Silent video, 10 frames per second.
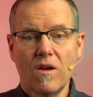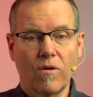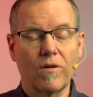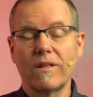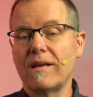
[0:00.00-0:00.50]

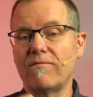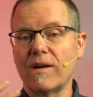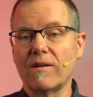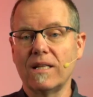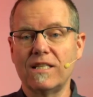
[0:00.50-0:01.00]
or they at
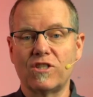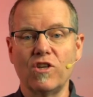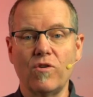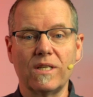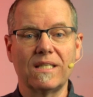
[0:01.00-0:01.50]
very least
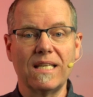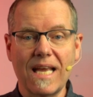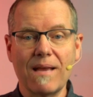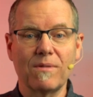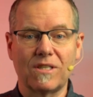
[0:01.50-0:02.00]
know his
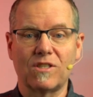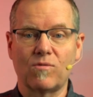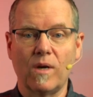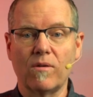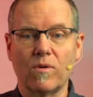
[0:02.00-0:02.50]
name as a
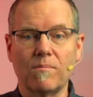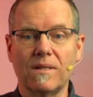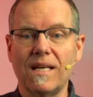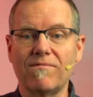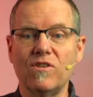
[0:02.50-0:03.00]
swear word,
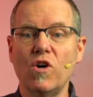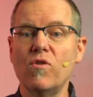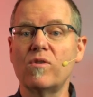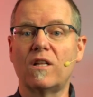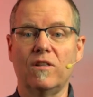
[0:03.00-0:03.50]
but they have
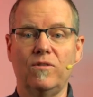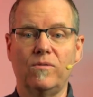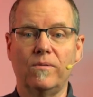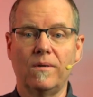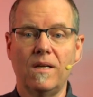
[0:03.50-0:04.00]
no clue